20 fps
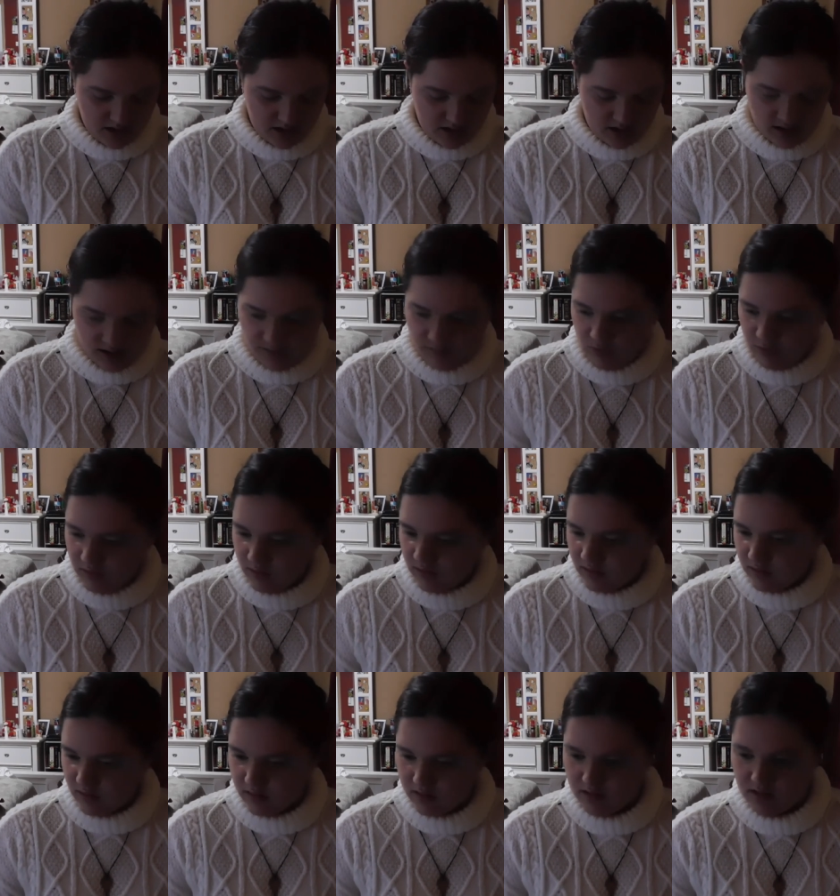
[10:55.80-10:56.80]
I'm using
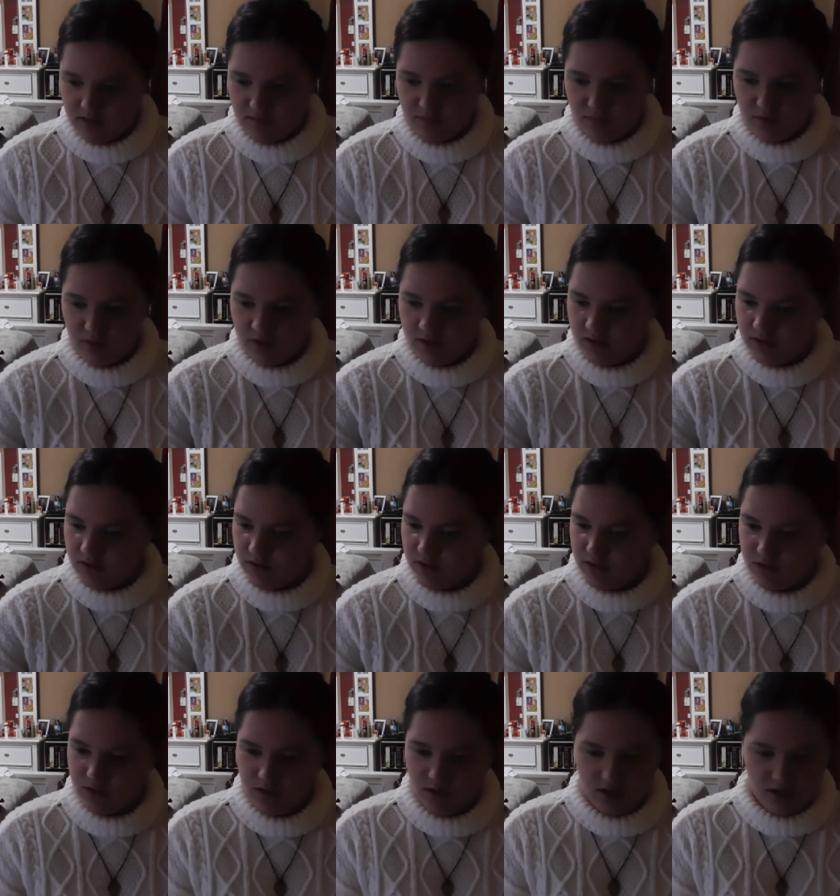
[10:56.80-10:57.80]
the same brush.
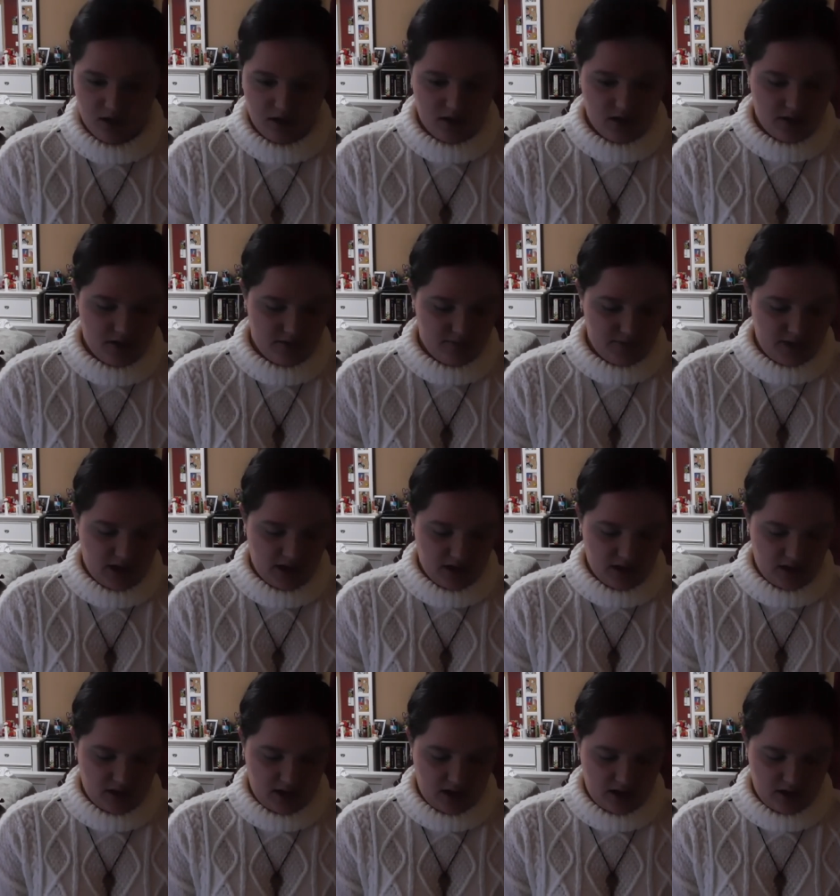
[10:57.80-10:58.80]
Um, that's
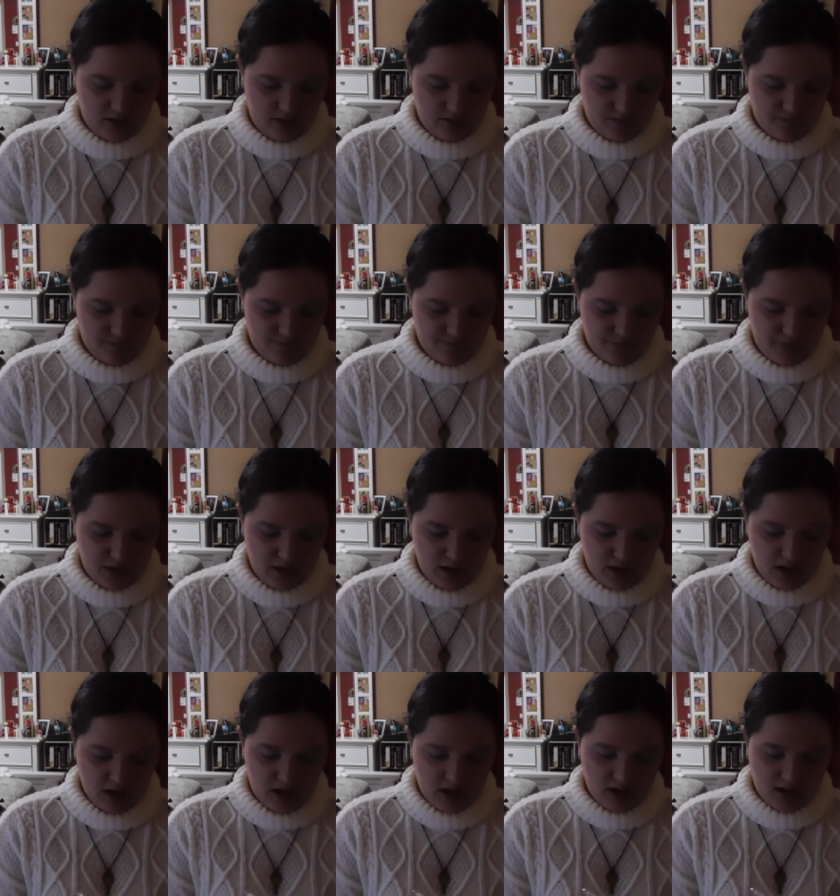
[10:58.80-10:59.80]
like,
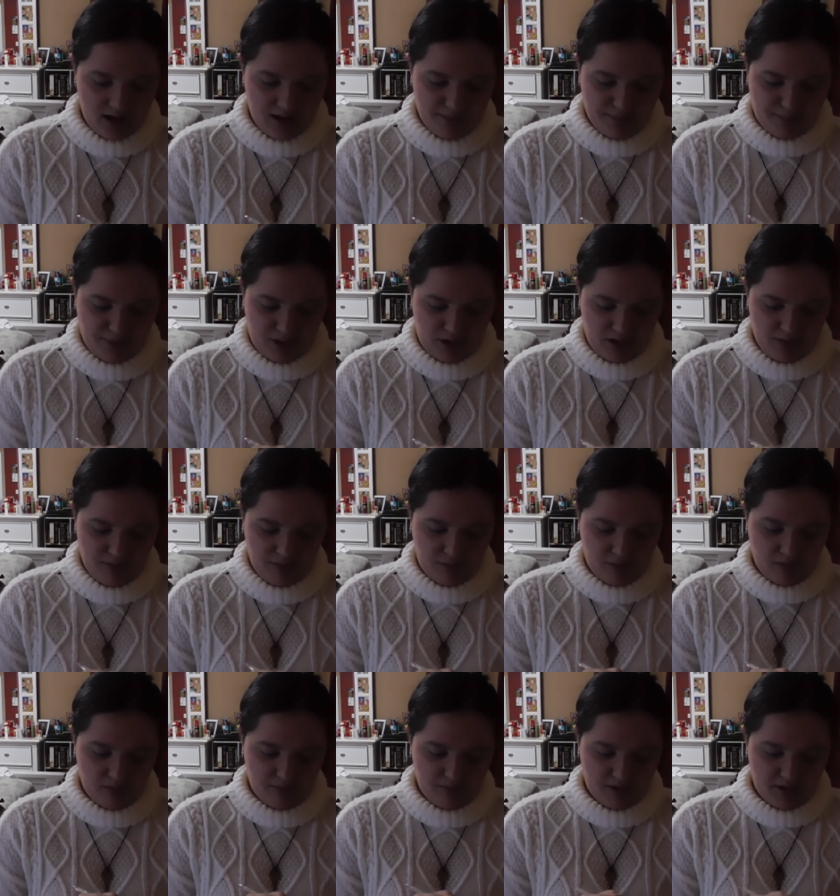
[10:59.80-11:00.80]
not
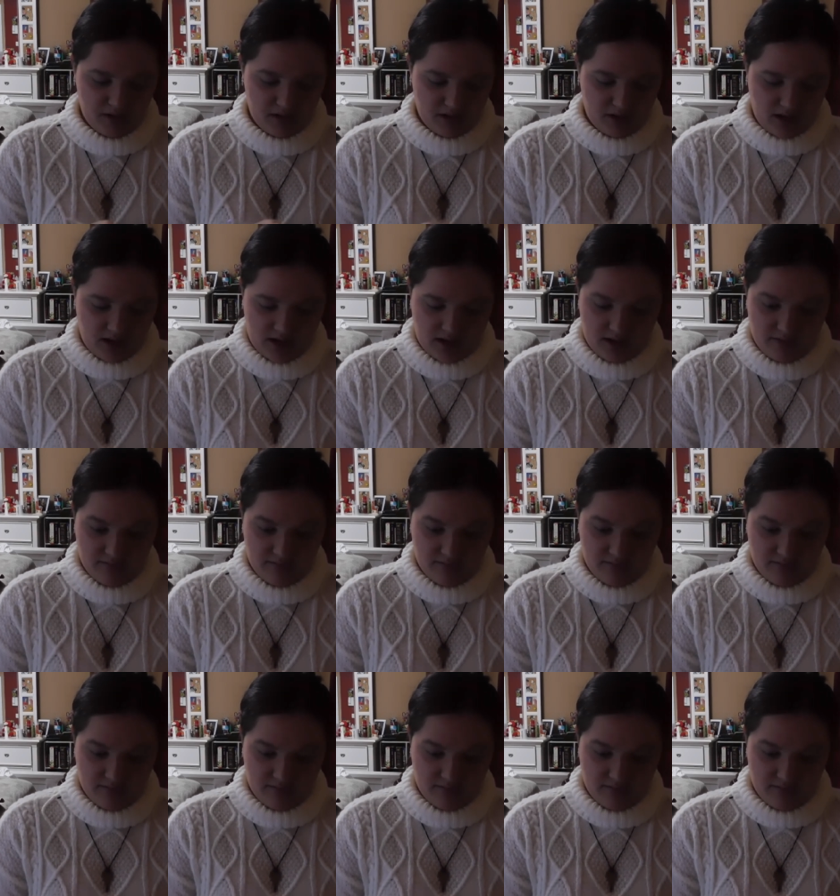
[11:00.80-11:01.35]
purple, but it's like,